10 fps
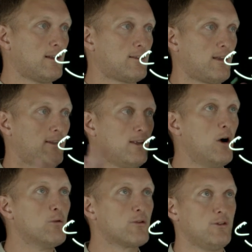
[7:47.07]
that's kind of the
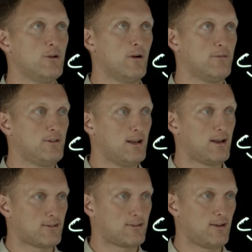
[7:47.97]
overview of
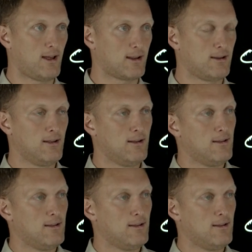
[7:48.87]
DNSSEC,